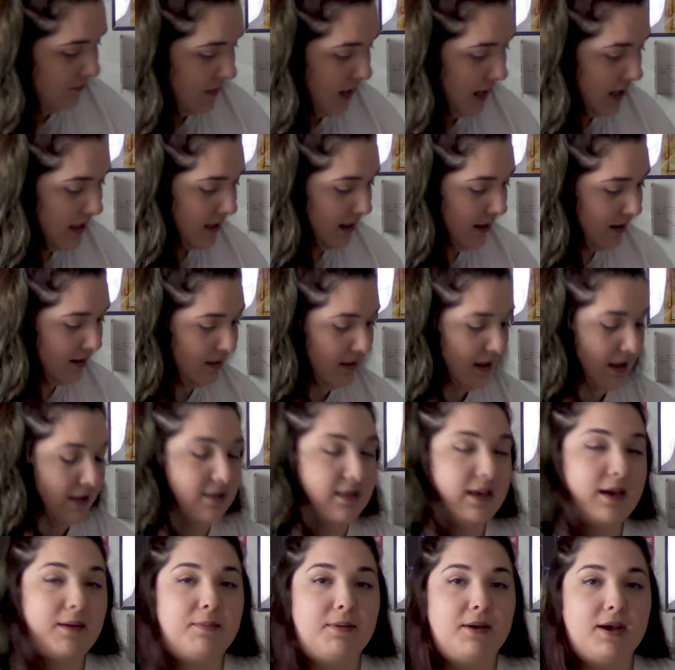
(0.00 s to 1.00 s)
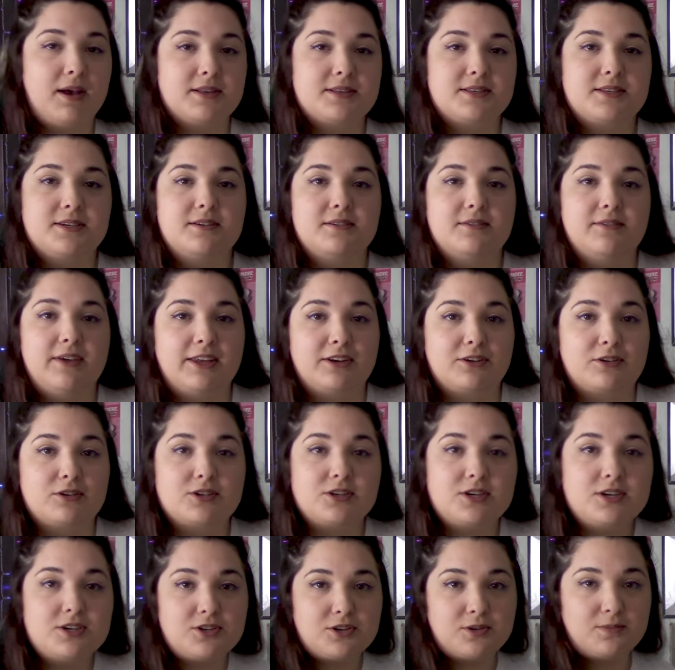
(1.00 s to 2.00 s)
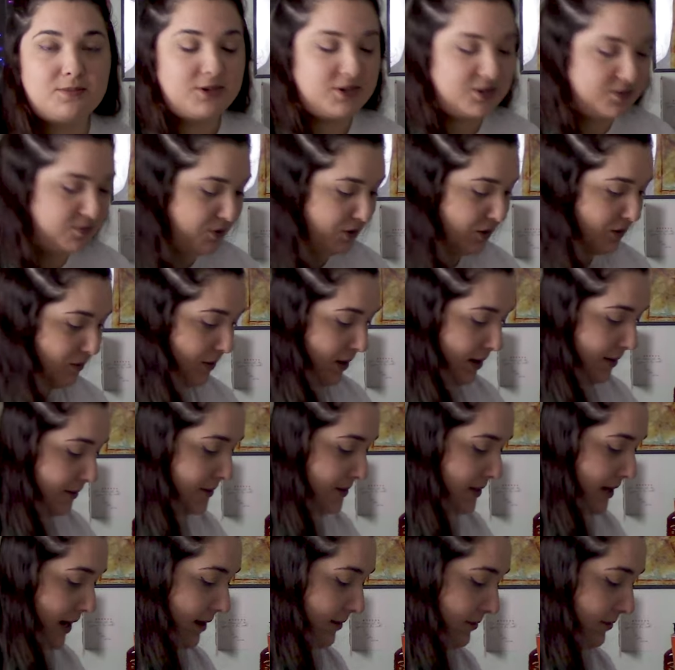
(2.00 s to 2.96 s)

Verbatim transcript: I think that that positive energy should be spread around to